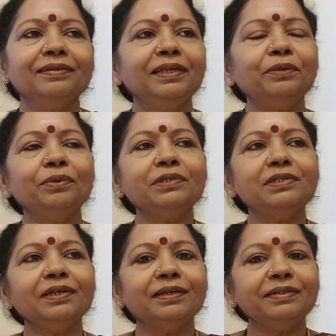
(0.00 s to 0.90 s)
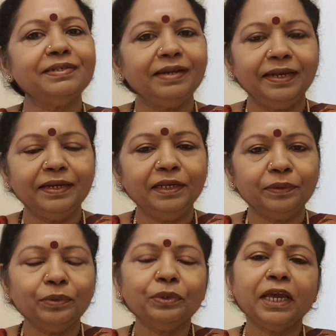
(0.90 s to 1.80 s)
There was this lady
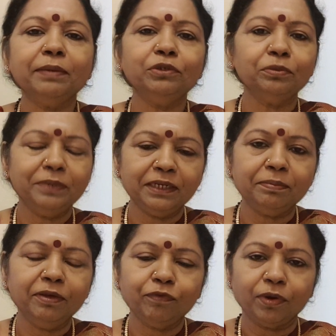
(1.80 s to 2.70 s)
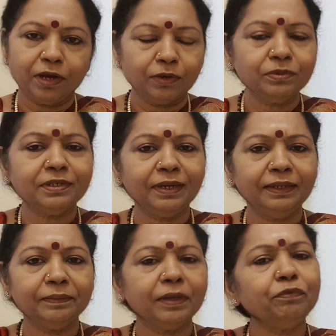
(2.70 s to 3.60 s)
who came to meet me for
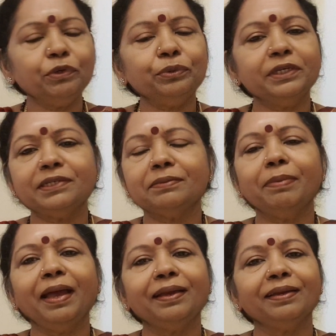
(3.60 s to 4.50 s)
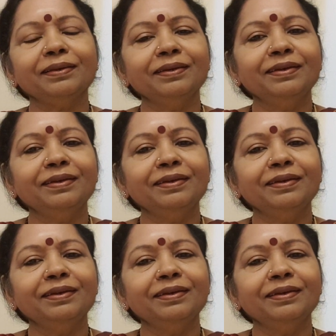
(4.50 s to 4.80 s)
counseling a few years back.